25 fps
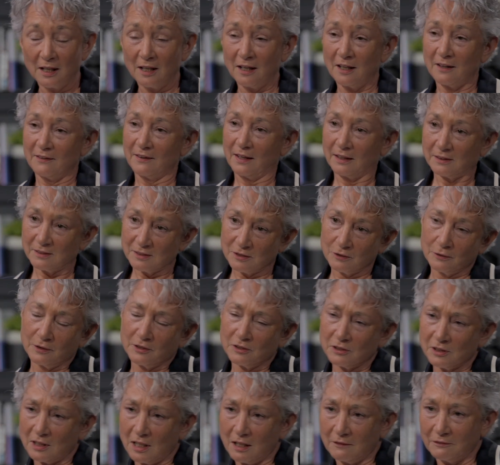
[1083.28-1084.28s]
that's
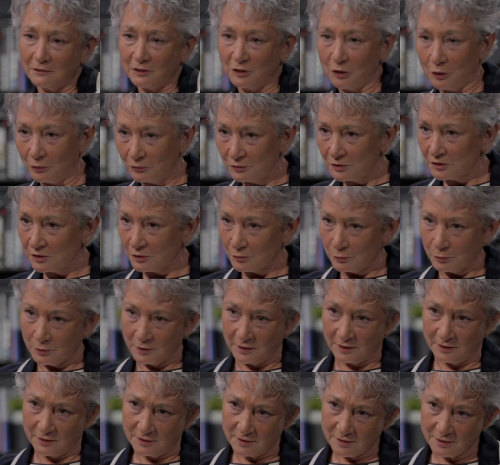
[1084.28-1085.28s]
going to have a
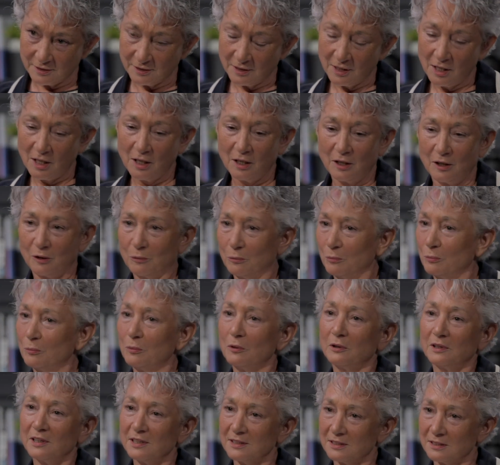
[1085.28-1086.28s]
consequence.
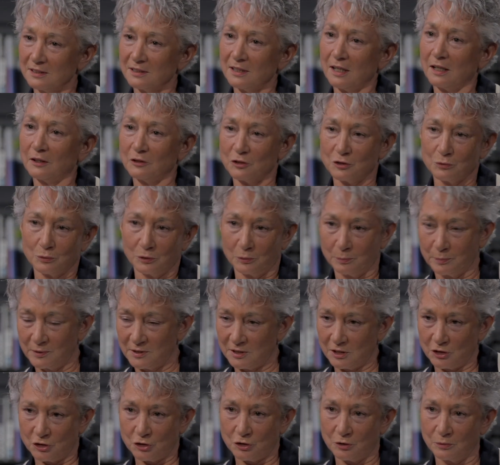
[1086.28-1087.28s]
What is the actual
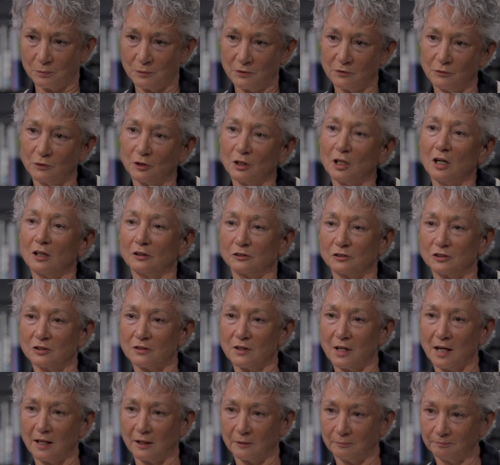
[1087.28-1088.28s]
position with regard to
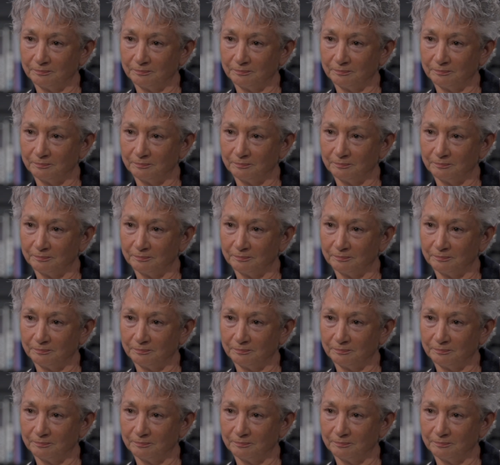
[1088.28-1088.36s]
that?